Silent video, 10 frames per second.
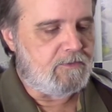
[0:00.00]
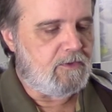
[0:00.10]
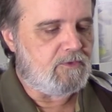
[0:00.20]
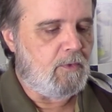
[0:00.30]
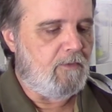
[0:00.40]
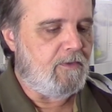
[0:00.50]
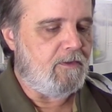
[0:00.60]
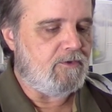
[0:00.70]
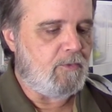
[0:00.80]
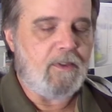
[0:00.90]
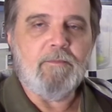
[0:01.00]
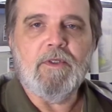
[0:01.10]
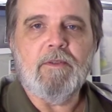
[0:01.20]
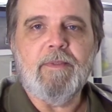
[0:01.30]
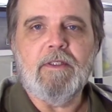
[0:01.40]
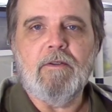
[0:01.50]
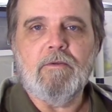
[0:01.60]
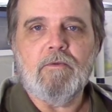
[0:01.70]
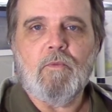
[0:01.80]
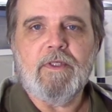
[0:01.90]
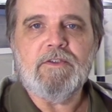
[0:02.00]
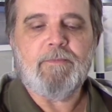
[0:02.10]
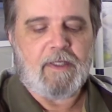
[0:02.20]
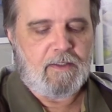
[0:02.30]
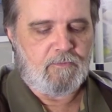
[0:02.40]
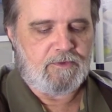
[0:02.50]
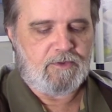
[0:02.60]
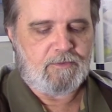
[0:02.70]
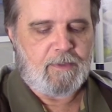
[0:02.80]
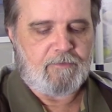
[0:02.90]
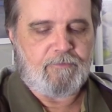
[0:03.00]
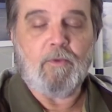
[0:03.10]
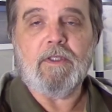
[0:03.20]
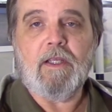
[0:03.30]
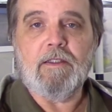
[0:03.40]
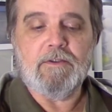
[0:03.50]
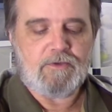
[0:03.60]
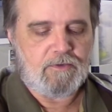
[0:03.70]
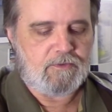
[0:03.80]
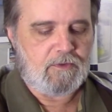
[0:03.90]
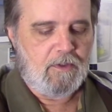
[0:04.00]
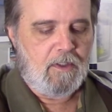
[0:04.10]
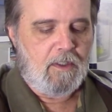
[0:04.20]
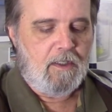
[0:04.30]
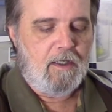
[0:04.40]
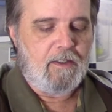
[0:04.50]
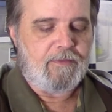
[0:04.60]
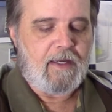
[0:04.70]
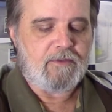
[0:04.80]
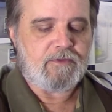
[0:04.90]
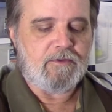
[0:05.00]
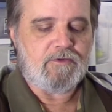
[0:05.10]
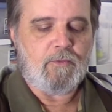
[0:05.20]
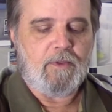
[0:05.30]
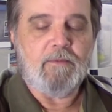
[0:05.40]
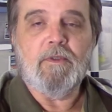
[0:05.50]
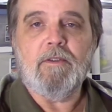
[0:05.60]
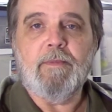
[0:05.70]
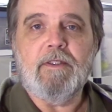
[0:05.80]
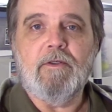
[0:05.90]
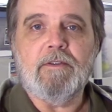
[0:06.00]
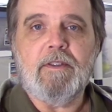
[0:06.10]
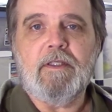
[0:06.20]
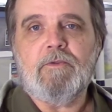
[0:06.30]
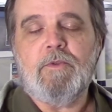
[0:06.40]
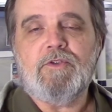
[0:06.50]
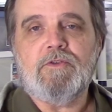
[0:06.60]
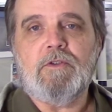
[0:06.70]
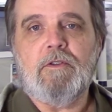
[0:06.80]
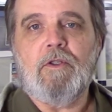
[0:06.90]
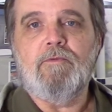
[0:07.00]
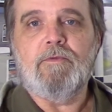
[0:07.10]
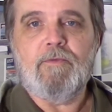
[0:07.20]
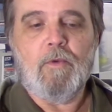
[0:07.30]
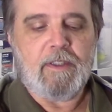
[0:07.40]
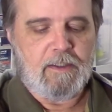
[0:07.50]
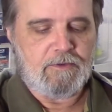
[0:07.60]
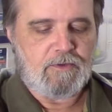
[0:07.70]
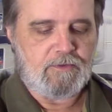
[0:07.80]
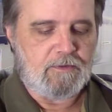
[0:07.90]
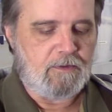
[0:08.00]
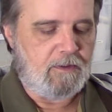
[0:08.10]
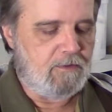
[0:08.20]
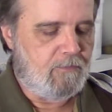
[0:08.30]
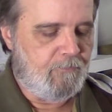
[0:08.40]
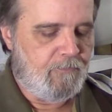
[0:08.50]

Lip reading: It's a 1220 millimeter wingspan, which is about 48 inches. 1020 millimeter in length, which is a little over 40 inches in length.